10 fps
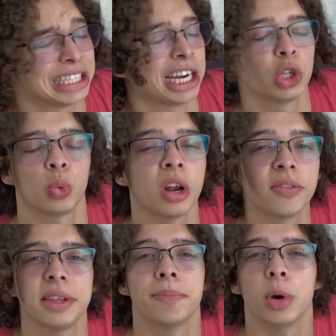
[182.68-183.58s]
that is one
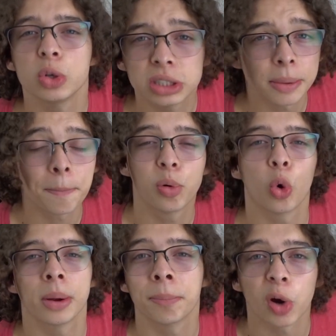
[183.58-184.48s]
of the most
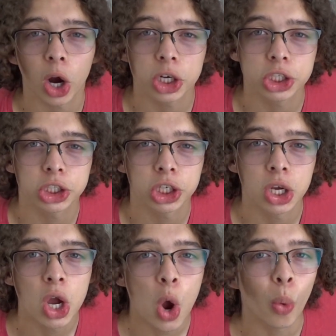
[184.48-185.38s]
important parts
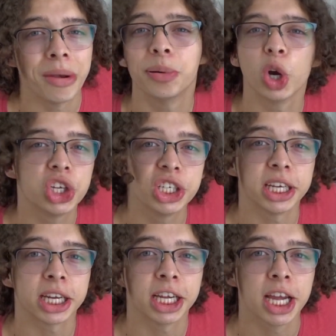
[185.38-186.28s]
when
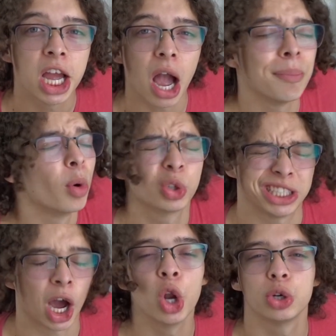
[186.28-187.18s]
purchasing a
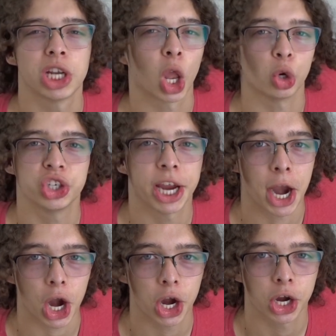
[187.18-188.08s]
multi-hundred dollar chair.
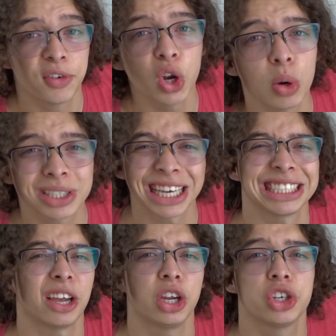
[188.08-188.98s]
If you don't
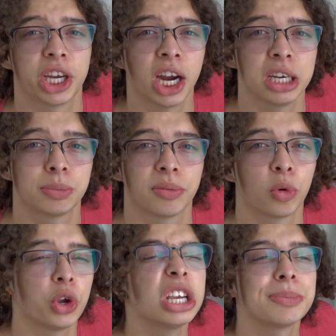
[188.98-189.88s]
test out your chairs
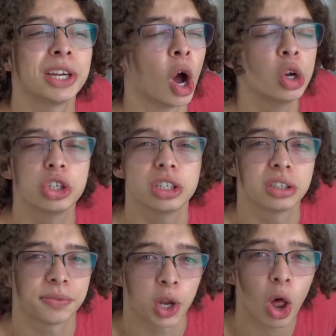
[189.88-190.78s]
before you spend hundreds
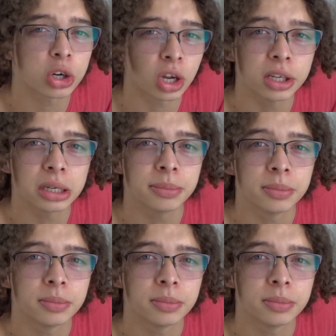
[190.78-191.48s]
of dollars on them,